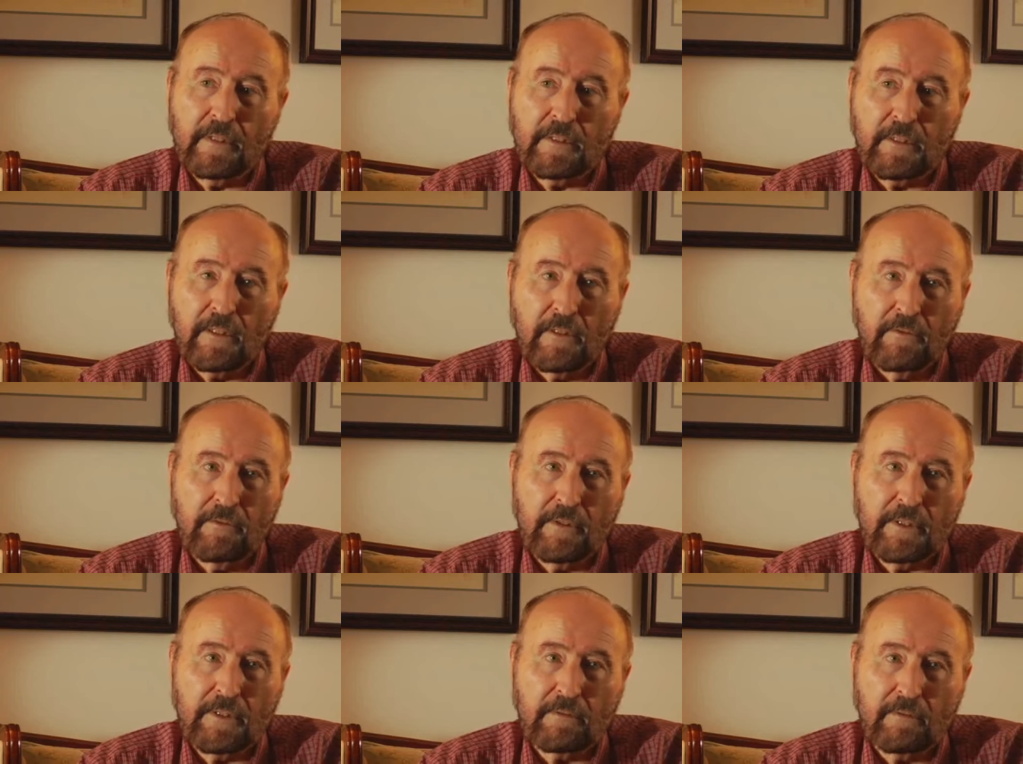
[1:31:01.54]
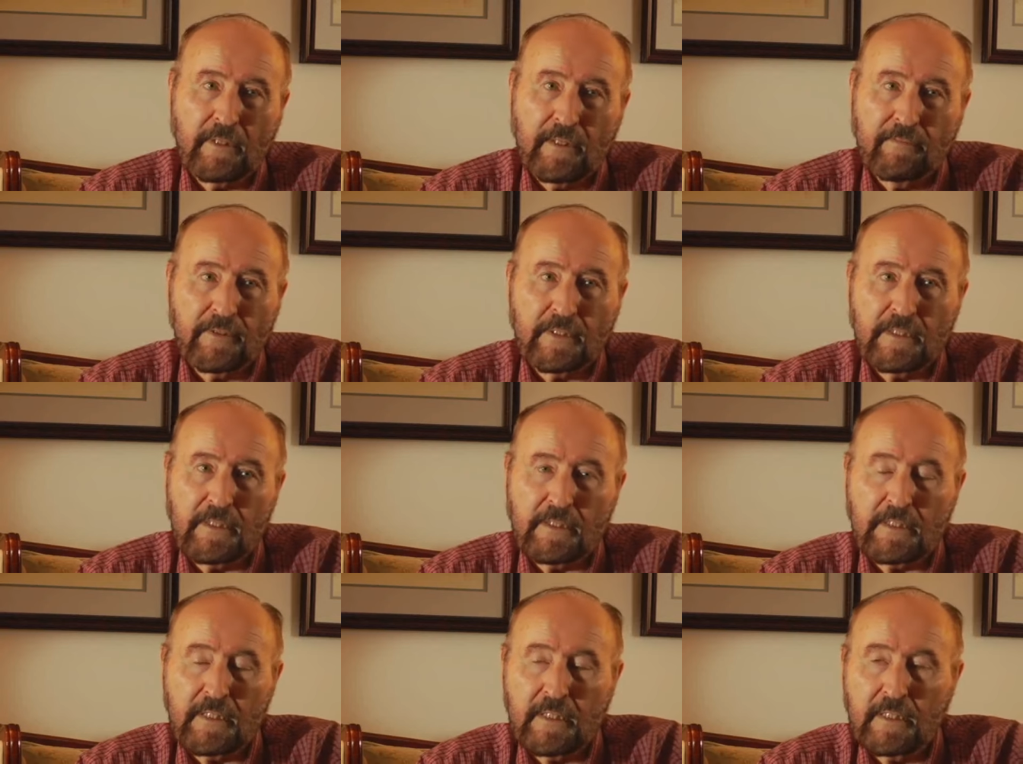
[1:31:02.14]
has always, ever
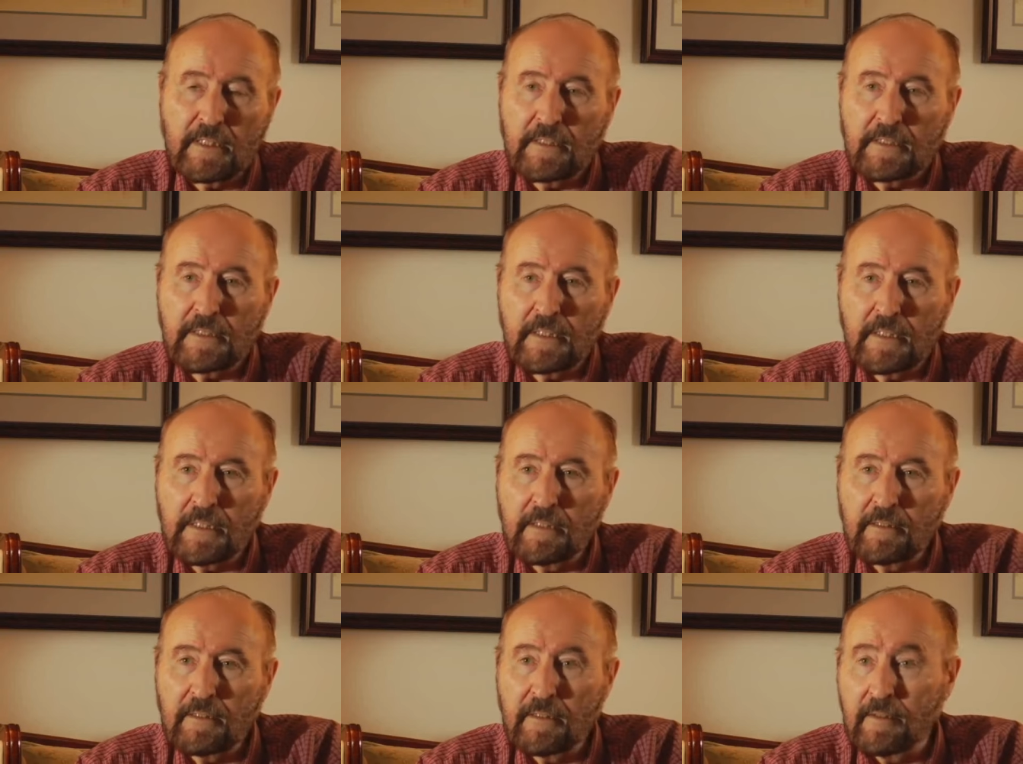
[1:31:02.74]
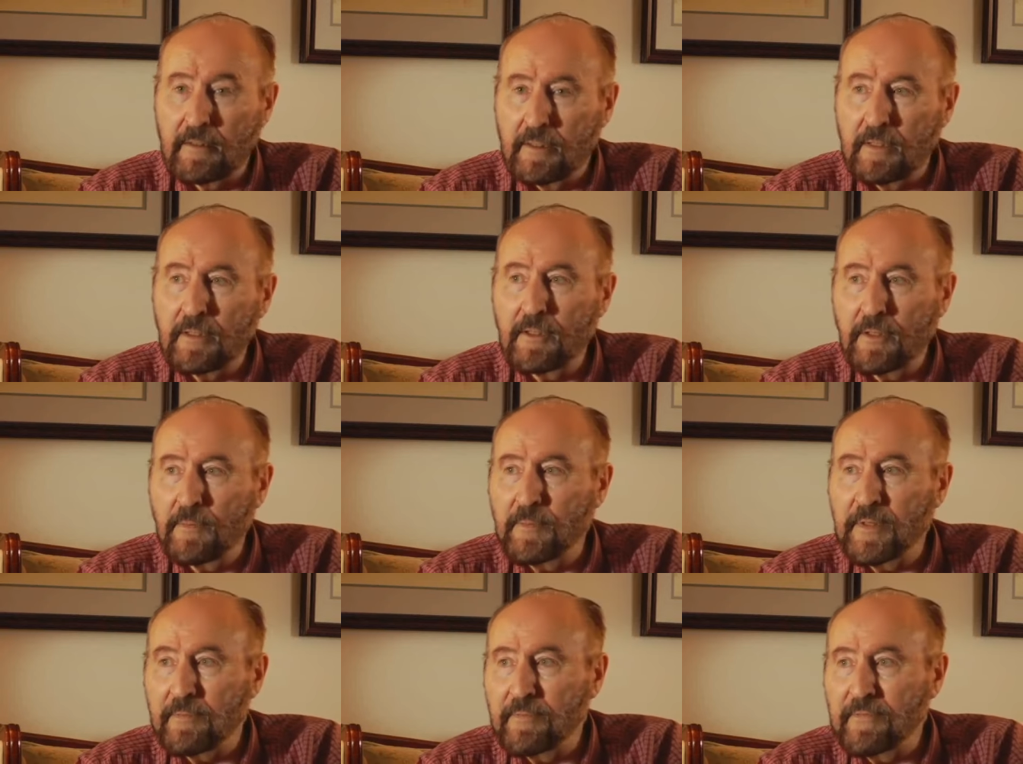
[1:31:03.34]
since Einstein and a
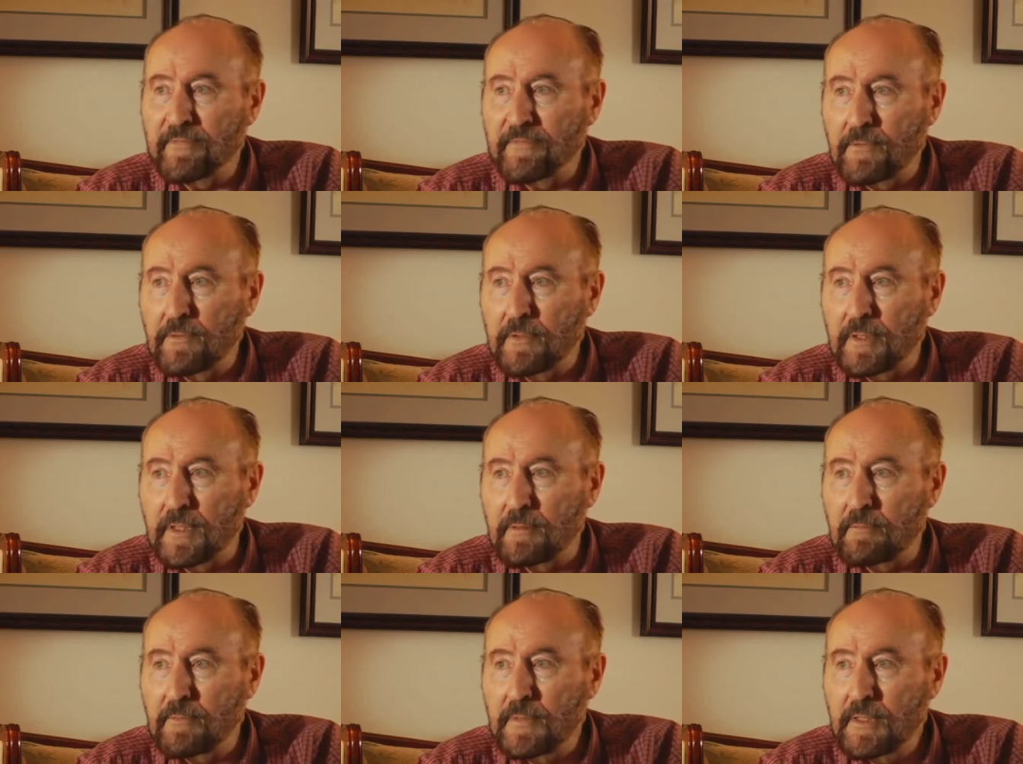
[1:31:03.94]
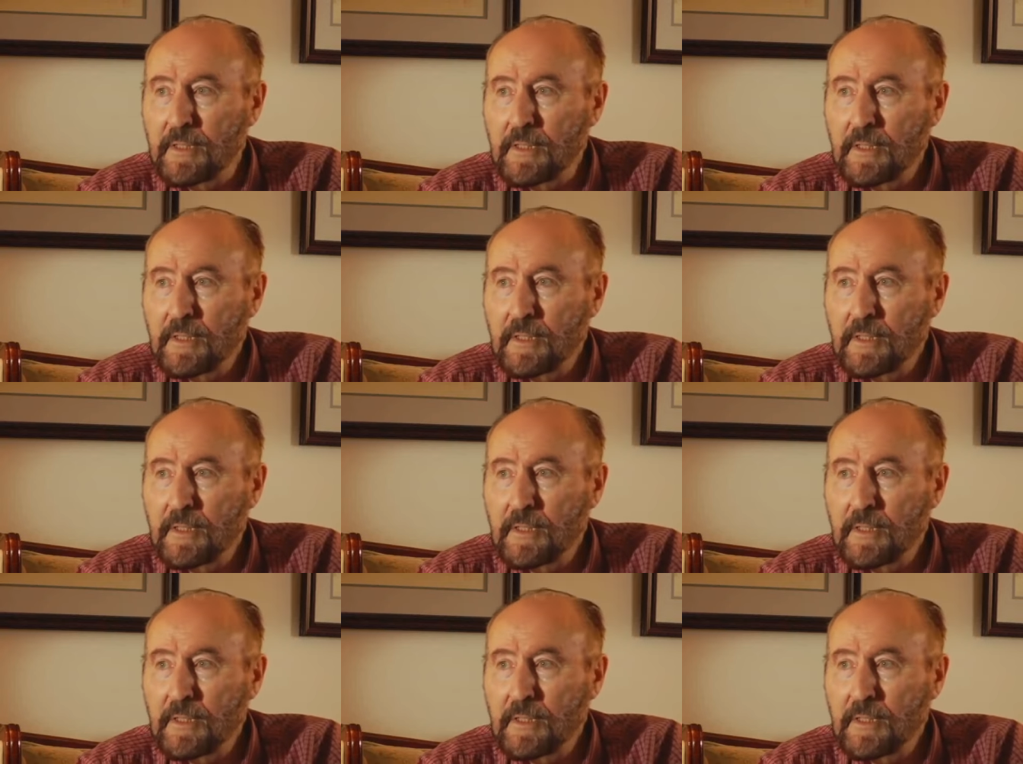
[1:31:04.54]
little bit before him,